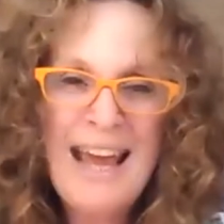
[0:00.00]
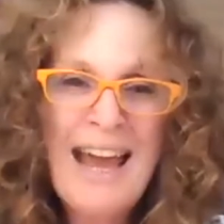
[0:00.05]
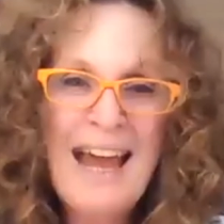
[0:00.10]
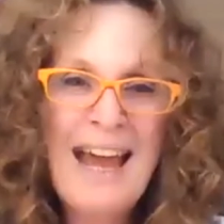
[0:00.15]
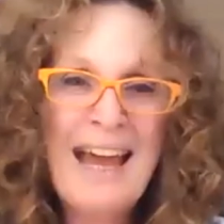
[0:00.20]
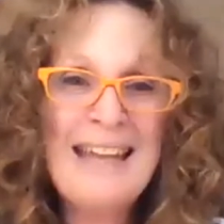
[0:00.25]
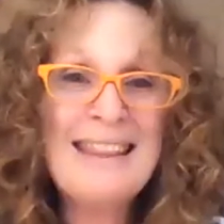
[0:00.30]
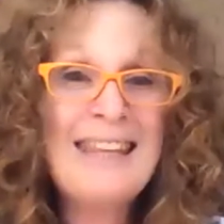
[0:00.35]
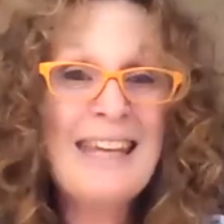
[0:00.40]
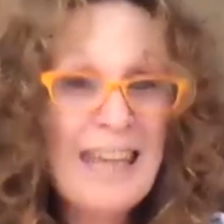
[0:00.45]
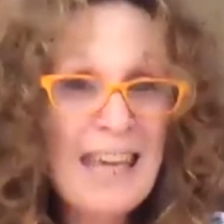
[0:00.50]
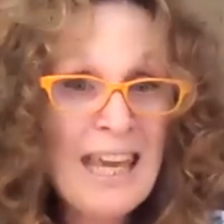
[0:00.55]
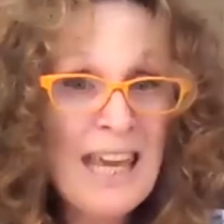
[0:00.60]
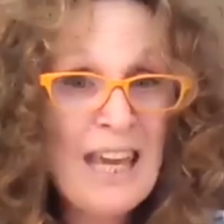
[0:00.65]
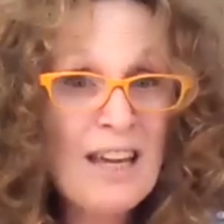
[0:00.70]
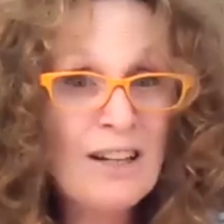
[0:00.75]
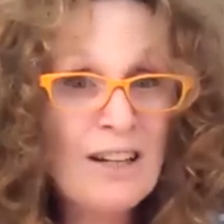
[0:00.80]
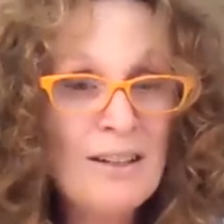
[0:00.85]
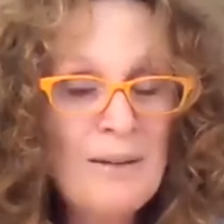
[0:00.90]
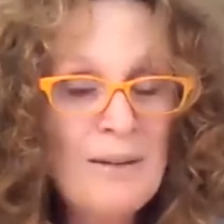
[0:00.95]
And
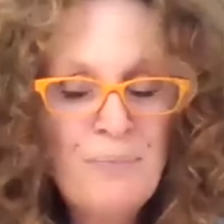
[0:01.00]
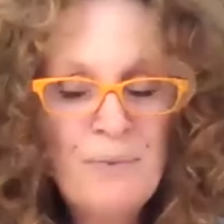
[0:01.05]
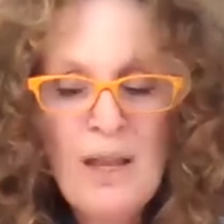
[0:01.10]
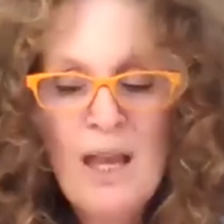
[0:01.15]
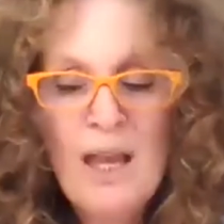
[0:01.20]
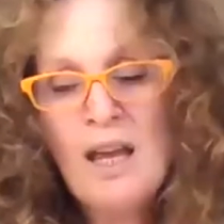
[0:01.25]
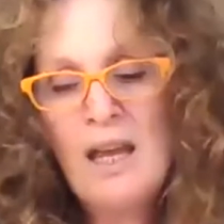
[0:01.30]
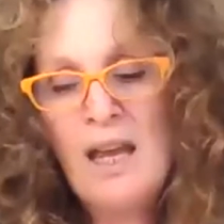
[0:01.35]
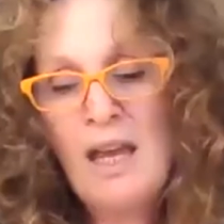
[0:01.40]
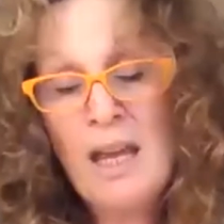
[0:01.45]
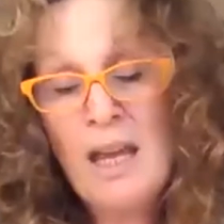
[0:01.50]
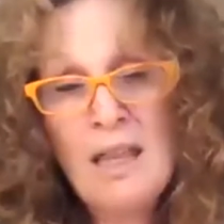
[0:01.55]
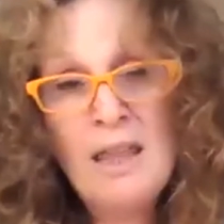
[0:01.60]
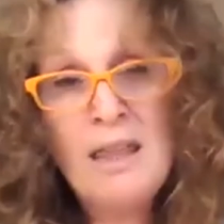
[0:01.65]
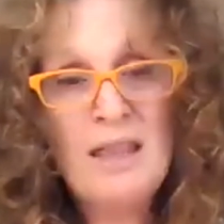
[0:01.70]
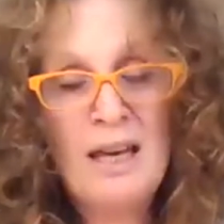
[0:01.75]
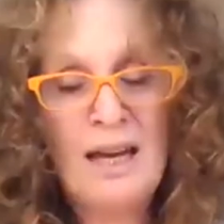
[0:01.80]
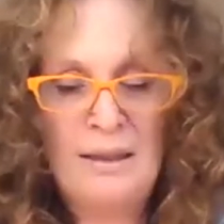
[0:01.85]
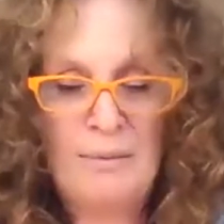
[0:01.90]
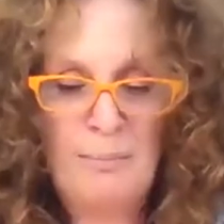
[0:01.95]
here,
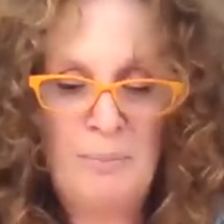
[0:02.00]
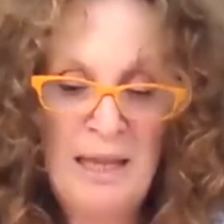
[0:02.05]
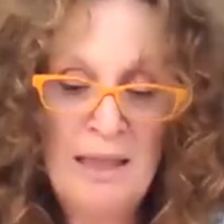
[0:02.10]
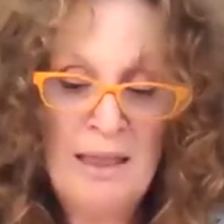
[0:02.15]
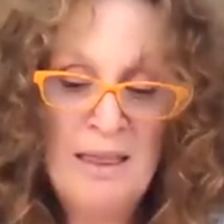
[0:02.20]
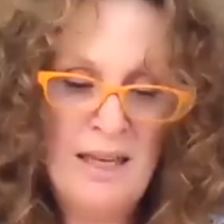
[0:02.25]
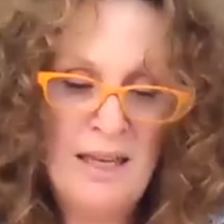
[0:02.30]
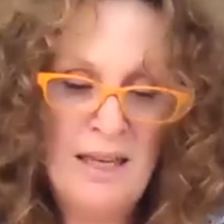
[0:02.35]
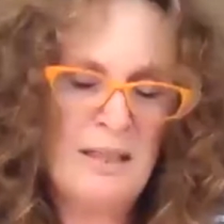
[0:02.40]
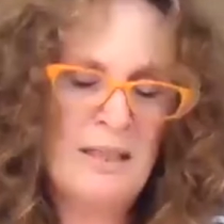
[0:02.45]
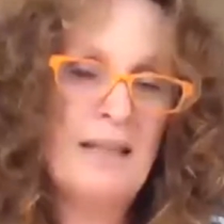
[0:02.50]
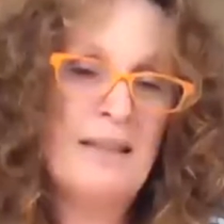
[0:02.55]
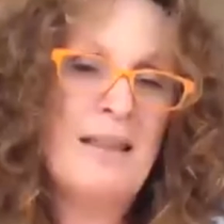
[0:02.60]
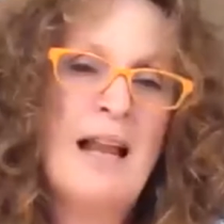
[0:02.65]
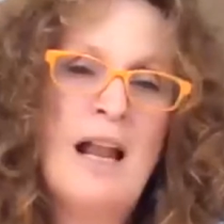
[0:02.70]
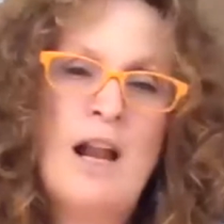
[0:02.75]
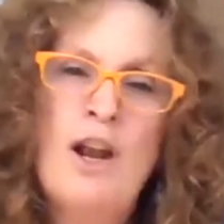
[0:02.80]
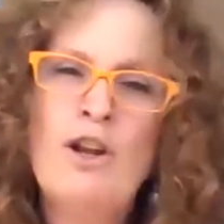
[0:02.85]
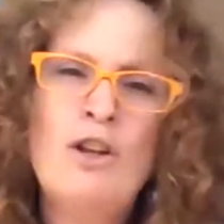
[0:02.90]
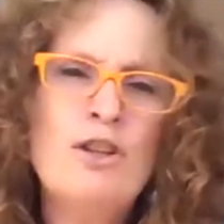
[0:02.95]
in this, there
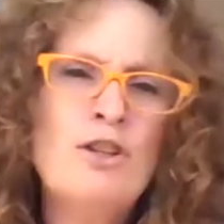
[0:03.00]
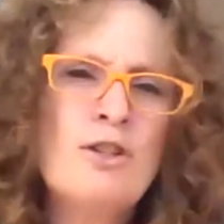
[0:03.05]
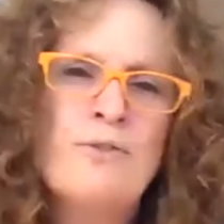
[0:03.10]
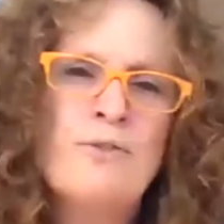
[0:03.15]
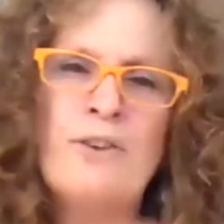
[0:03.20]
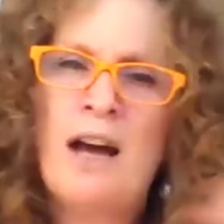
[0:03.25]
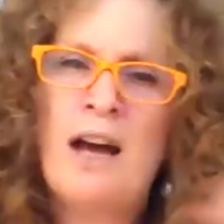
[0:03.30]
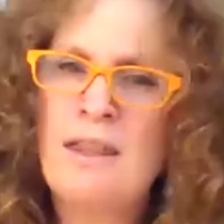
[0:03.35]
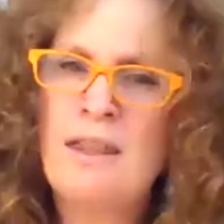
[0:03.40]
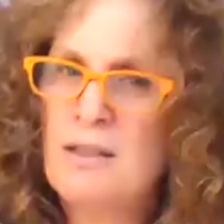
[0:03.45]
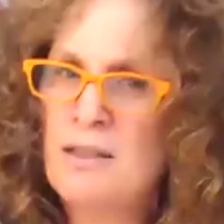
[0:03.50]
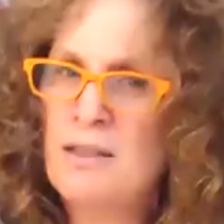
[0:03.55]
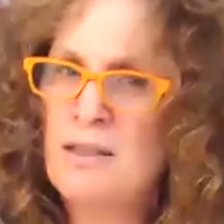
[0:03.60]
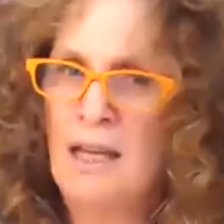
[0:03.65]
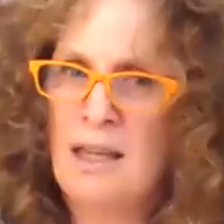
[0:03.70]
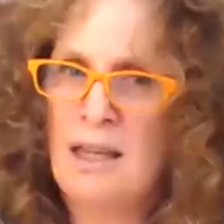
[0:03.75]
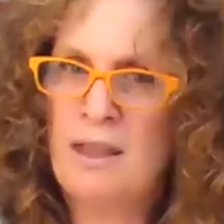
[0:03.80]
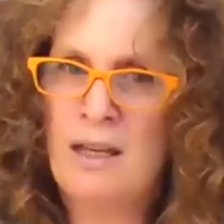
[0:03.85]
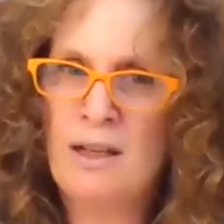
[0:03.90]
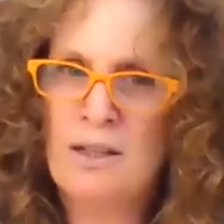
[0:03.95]
are lots of other
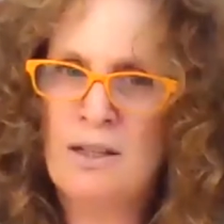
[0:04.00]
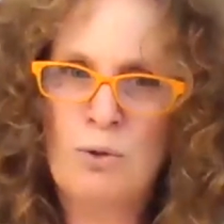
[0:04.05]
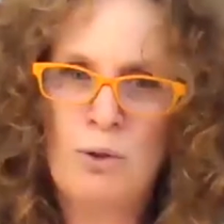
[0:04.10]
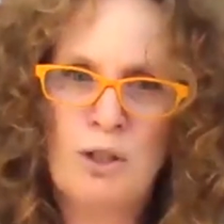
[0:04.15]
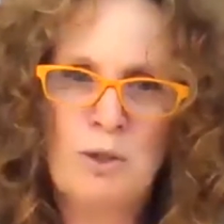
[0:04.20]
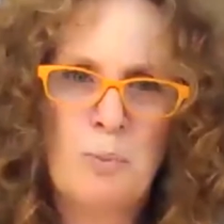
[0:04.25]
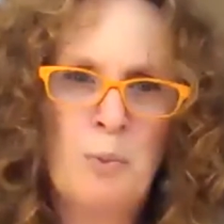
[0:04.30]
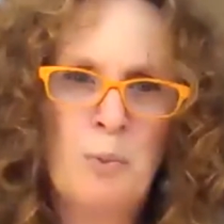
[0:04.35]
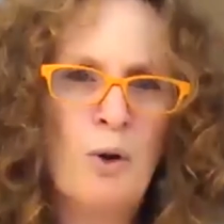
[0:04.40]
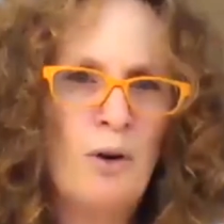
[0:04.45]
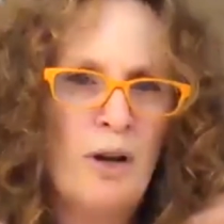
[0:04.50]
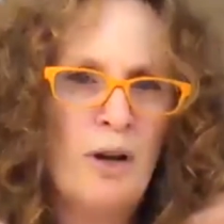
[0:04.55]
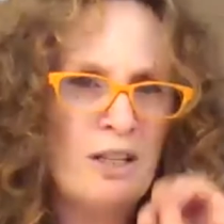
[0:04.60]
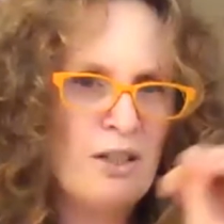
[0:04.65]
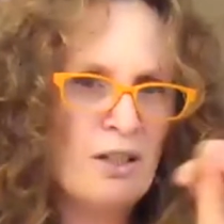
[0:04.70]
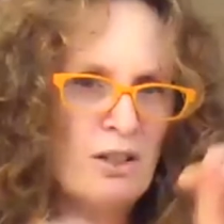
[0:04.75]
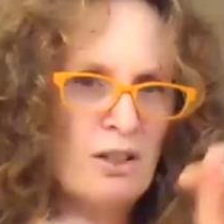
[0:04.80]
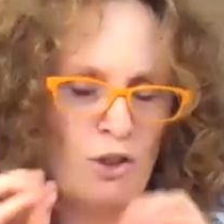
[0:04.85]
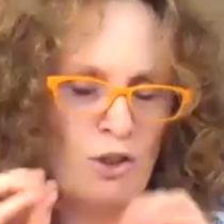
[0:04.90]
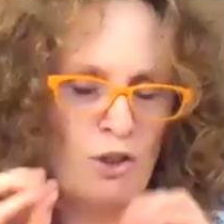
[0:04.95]
things to explore. I
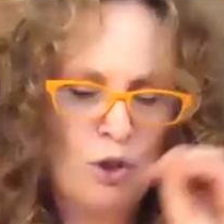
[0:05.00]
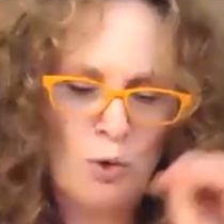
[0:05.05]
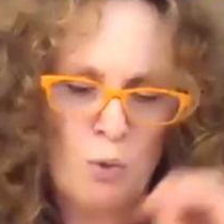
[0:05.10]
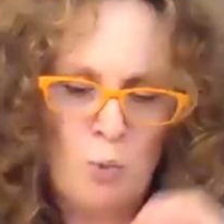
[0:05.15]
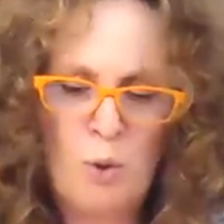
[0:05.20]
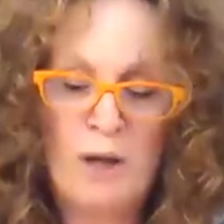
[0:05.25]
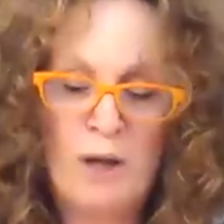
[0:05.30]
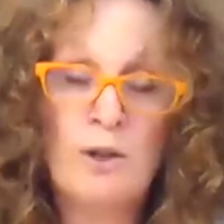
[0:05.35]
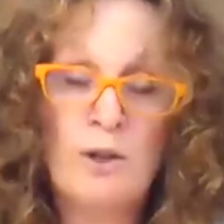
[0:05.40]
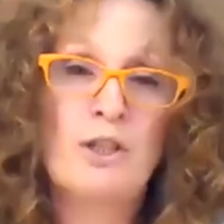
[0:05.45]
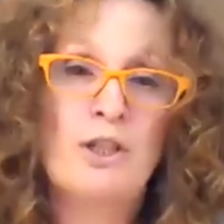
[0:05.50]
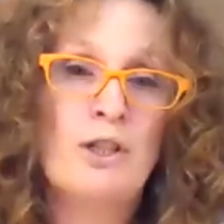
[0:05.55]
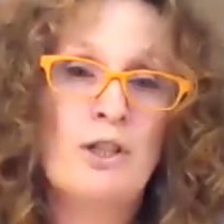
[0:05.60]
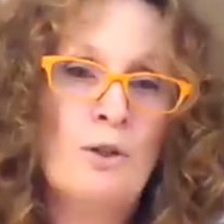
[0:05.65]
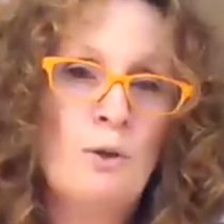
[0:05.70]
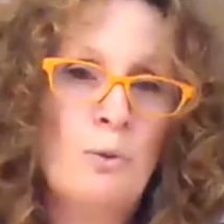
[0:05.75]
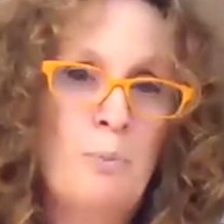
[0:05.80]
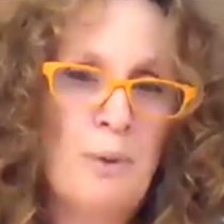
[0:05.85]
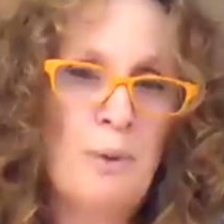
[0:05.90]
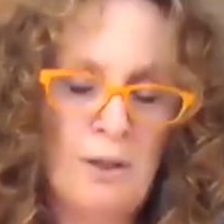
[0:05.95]
just choose one or
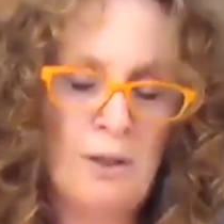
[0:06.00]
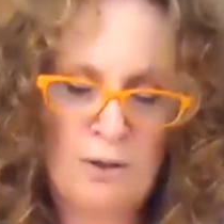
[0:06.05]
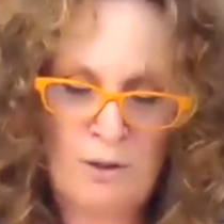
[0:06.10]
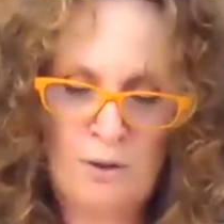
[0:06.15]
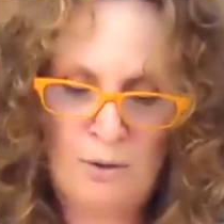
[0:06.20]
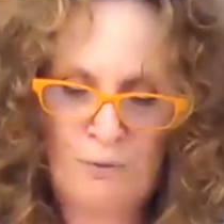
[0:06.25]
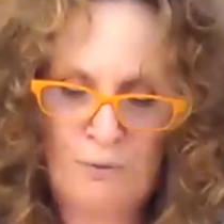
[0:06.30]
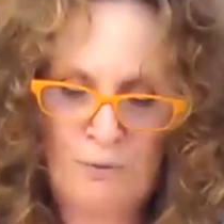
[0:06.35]
two because of